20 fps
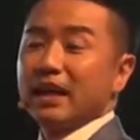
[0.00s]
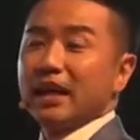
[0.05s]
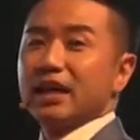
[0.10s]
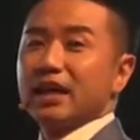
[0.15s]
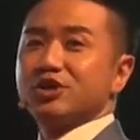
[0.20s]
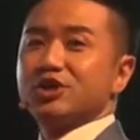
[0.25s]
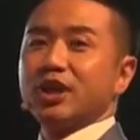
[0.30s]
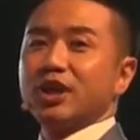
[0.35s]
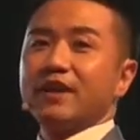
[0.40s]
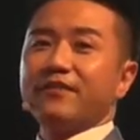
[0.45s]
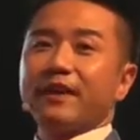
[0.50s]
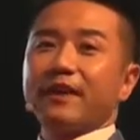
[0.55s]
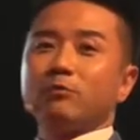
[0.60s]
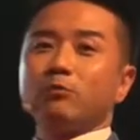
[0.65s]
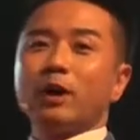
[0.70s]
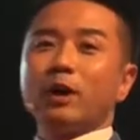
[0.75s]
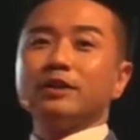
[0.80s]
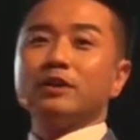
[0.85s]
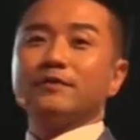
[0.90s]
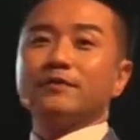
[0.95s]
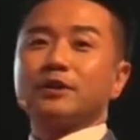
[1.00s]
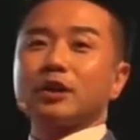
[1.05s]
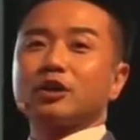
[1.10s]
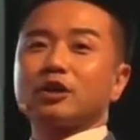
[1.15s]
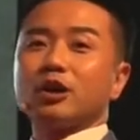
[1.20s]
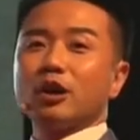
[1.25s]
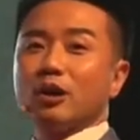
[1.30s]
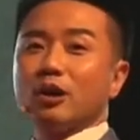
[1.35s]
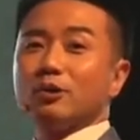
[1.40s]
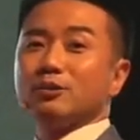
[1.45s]
achieving one of the
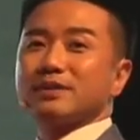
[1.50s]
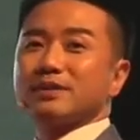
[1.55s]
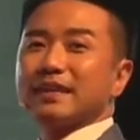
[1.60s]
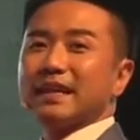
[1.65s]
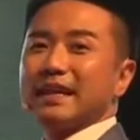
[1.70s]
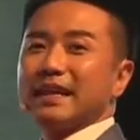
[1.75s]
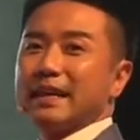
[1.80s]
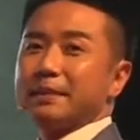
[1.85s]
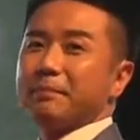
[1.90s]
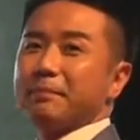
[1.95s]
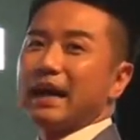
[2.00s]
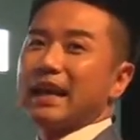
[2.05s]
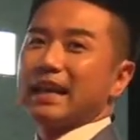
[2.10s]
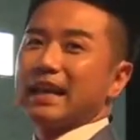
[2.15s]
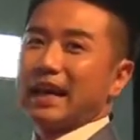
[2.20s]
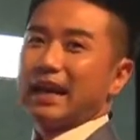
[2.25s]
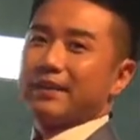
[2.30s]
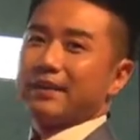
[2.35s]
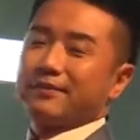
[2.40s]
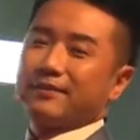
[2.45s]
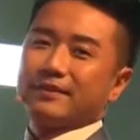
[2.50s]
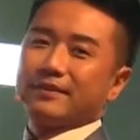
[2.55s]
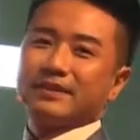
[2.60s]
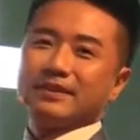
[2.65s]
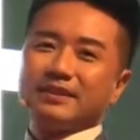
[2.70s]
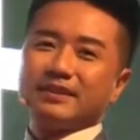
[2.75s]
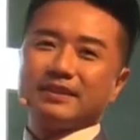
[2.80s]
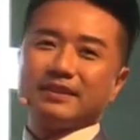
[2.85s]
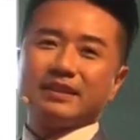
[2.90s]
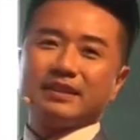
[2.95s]
goals in my life.